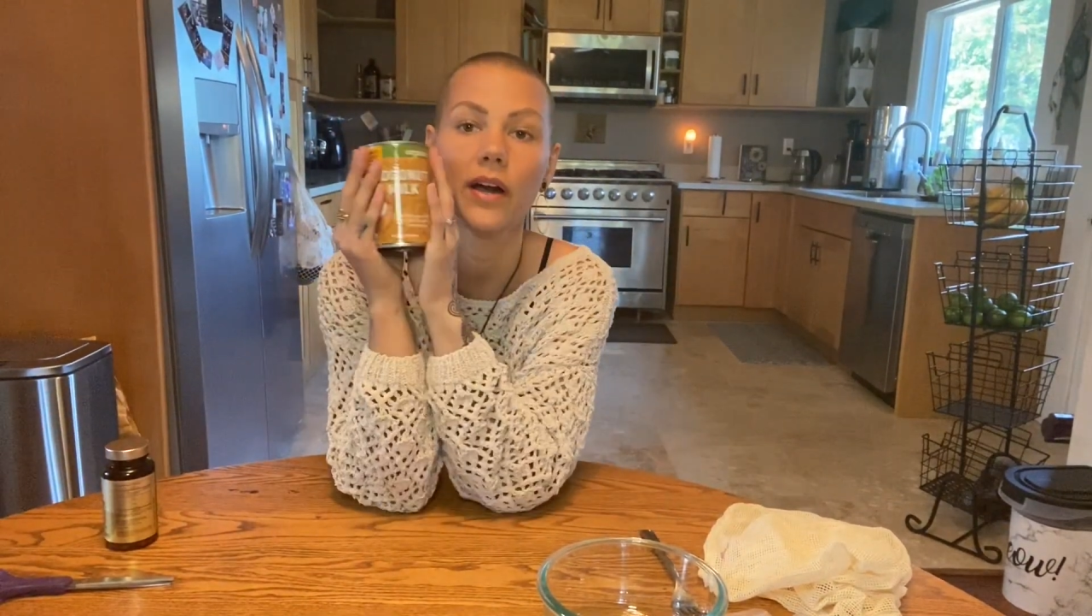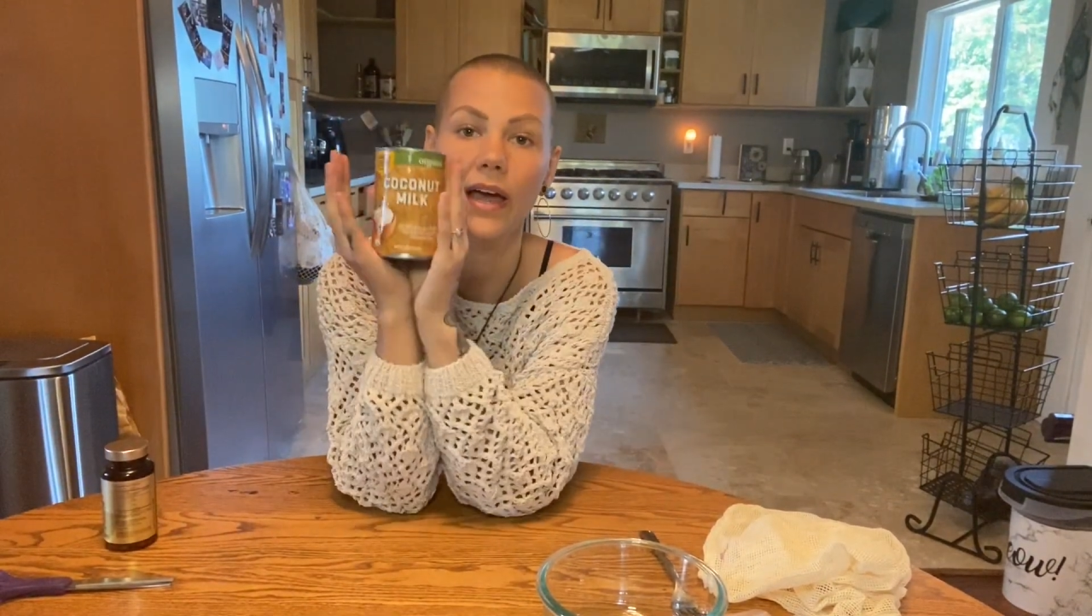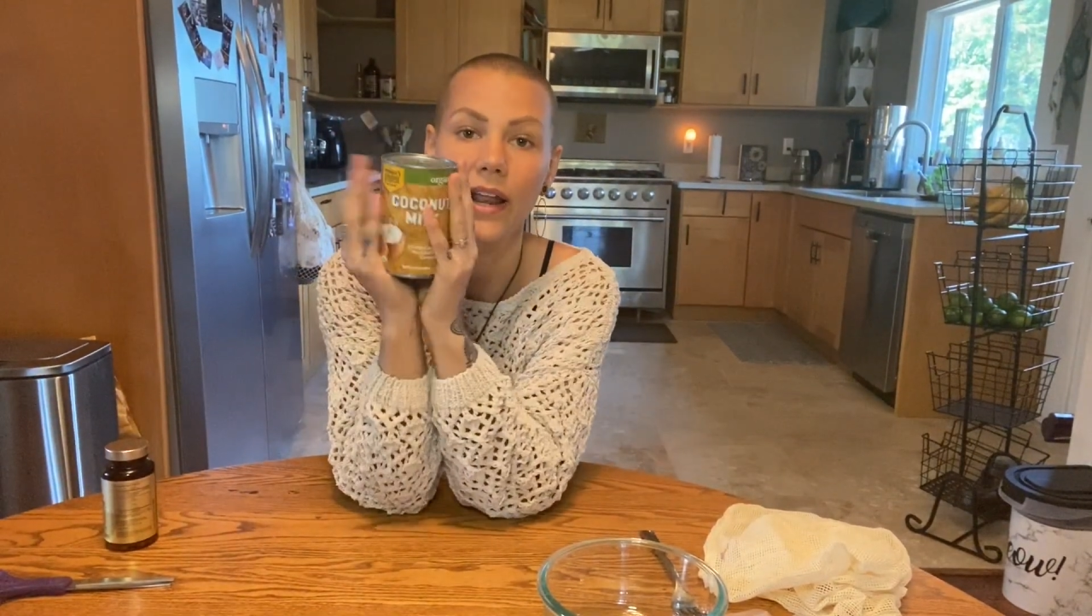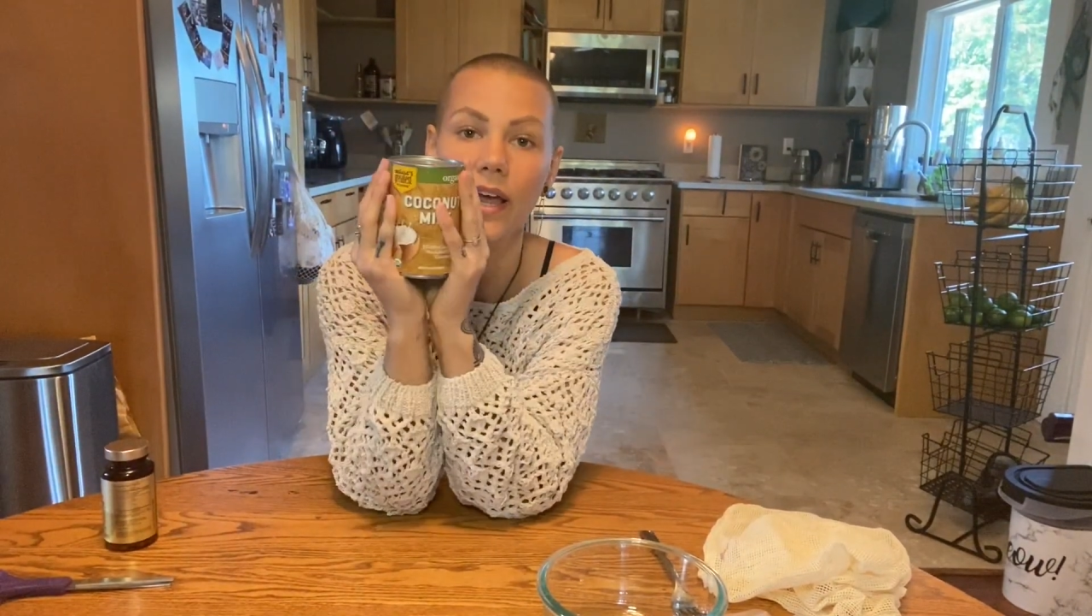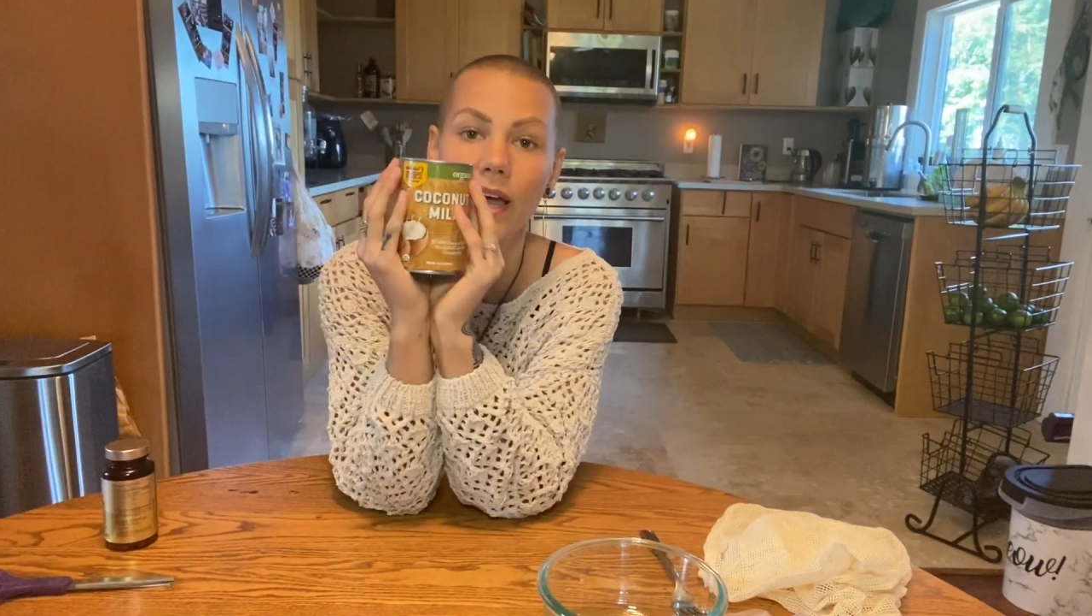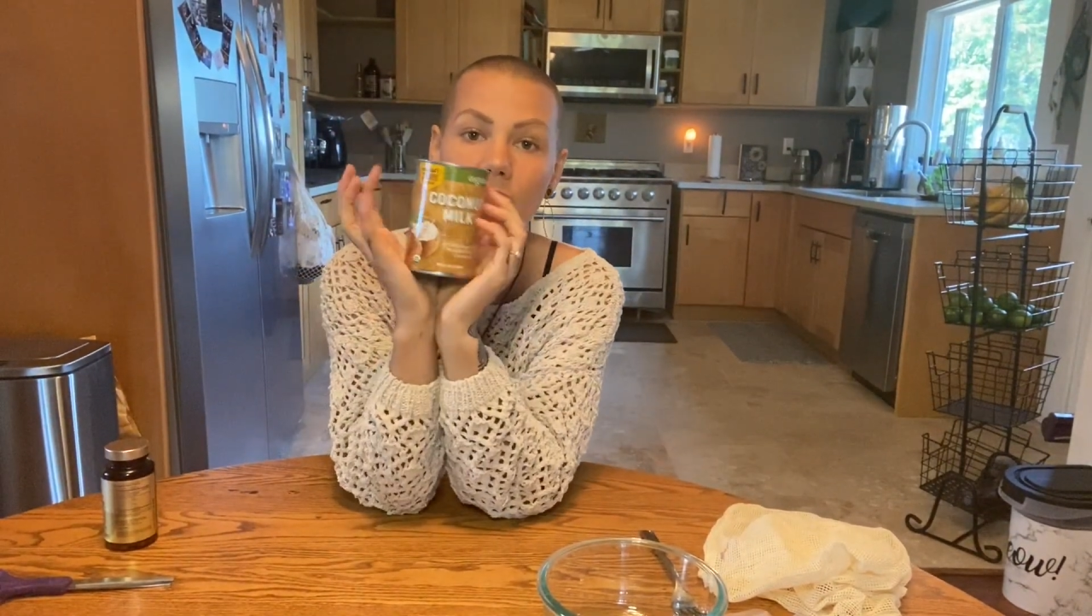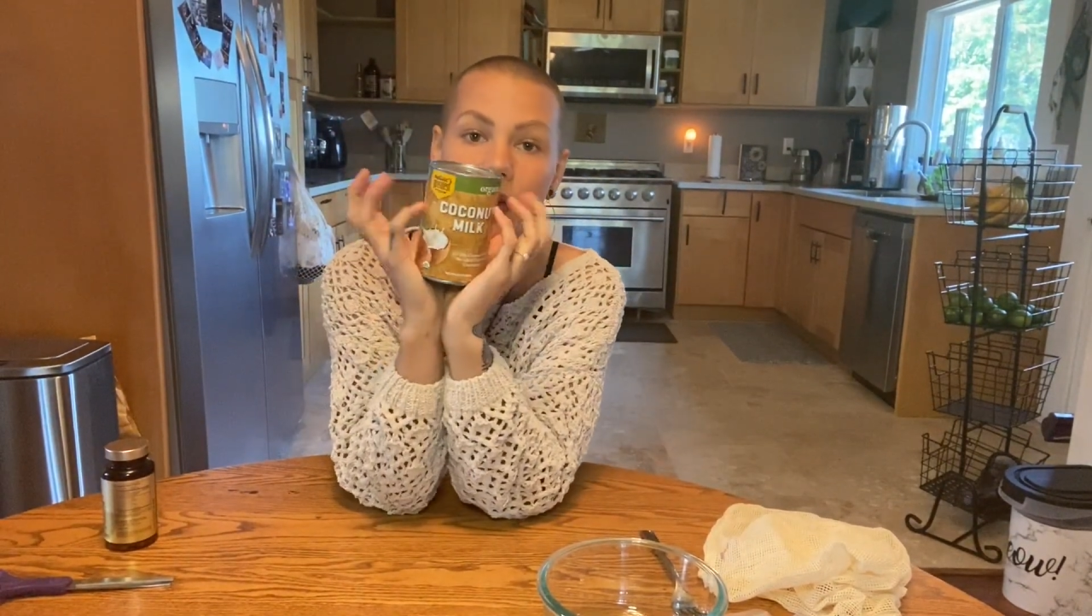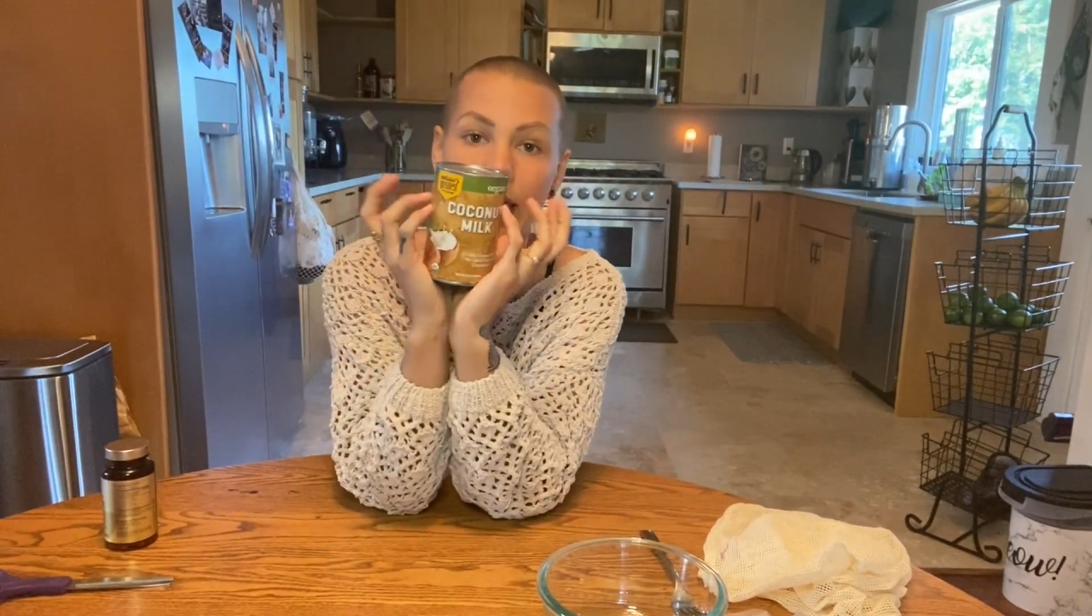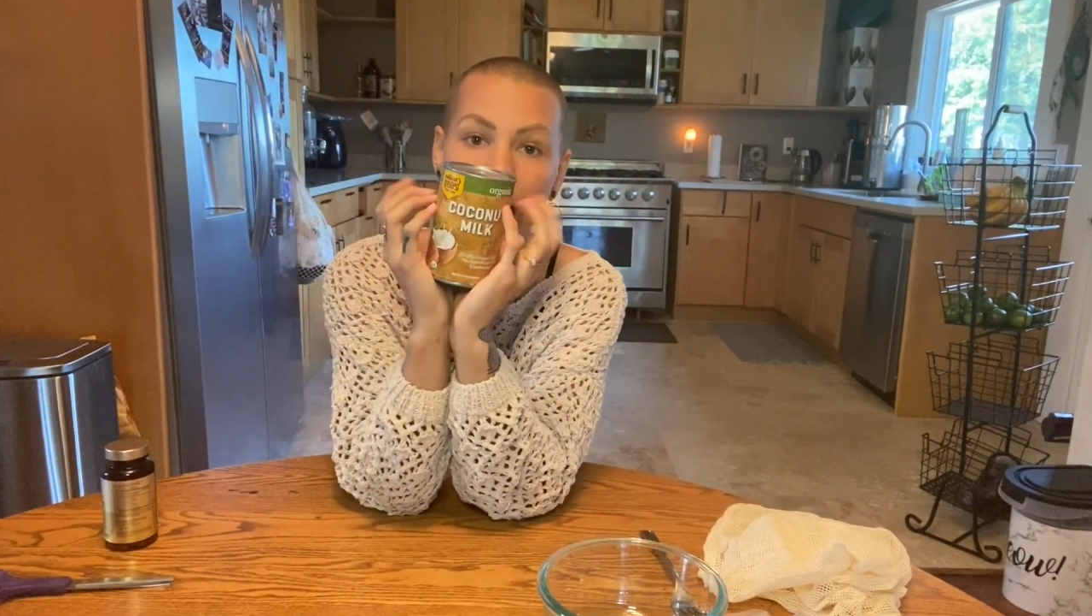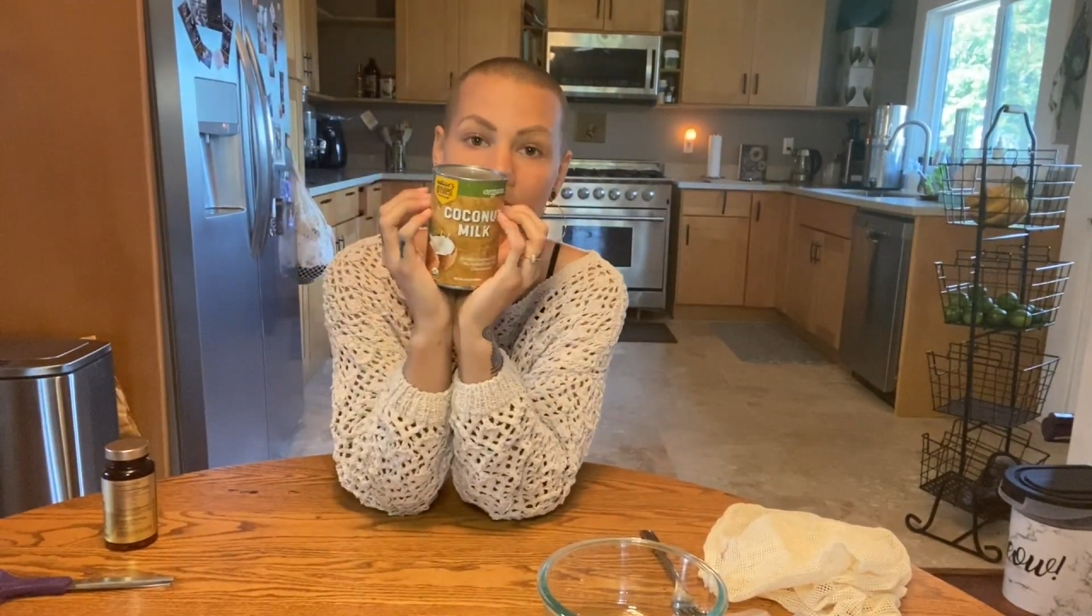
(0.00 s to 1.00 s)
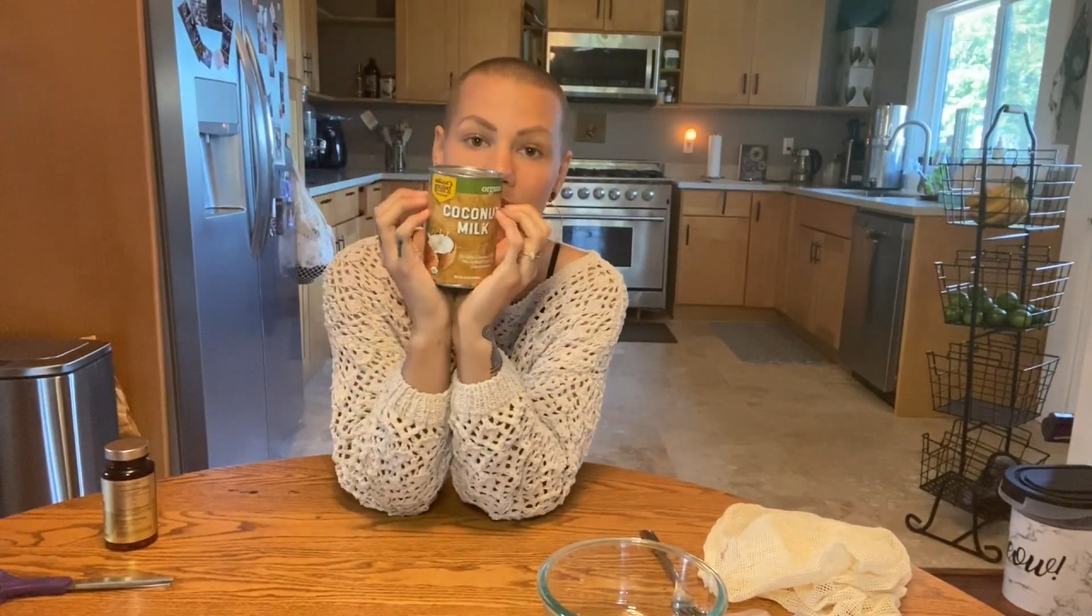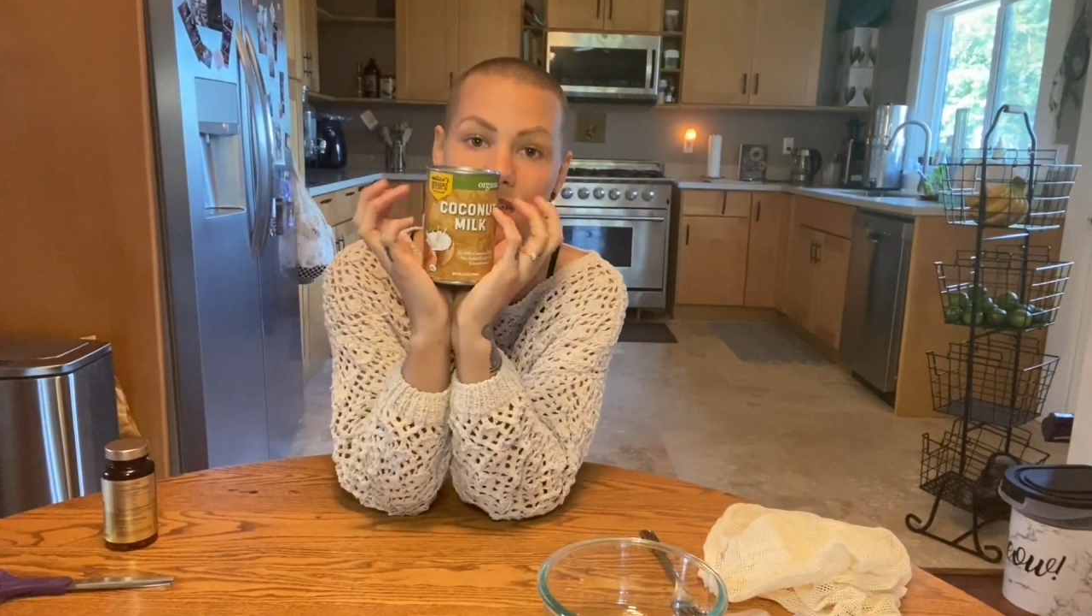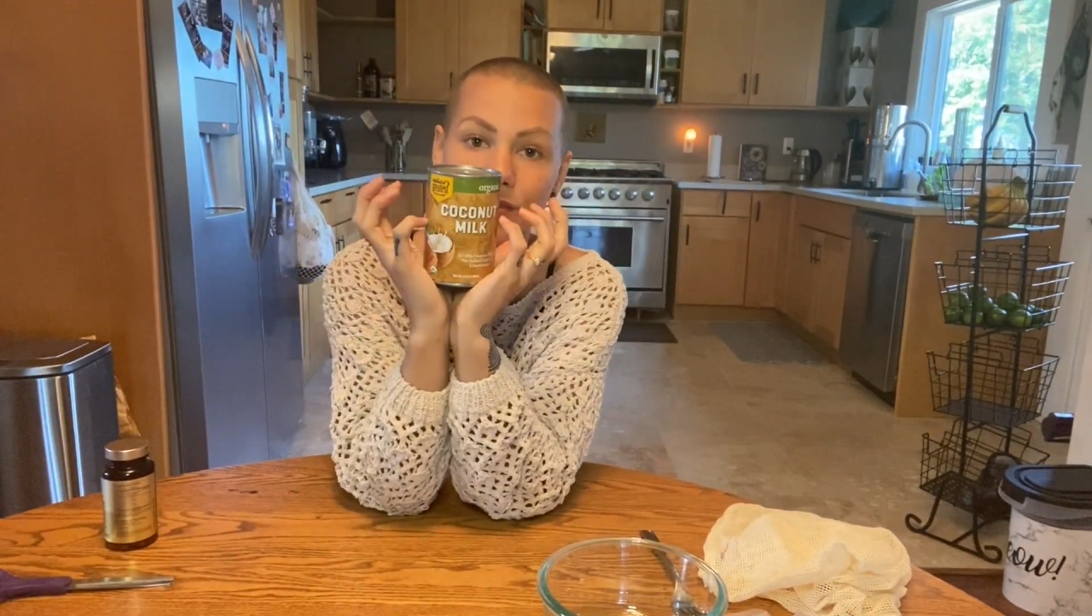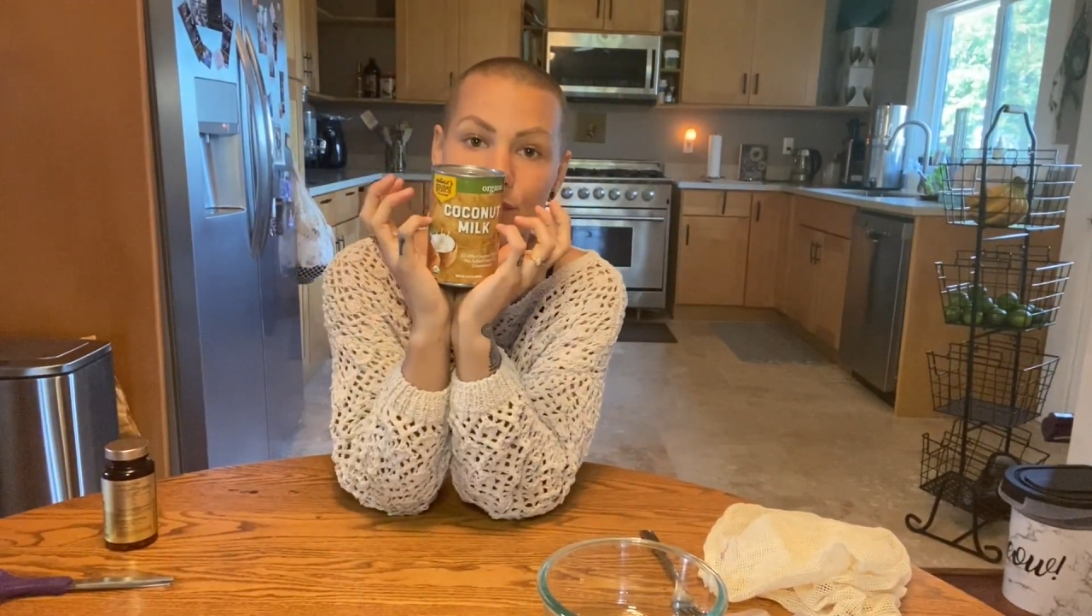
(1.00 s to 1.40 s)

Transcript: getting canned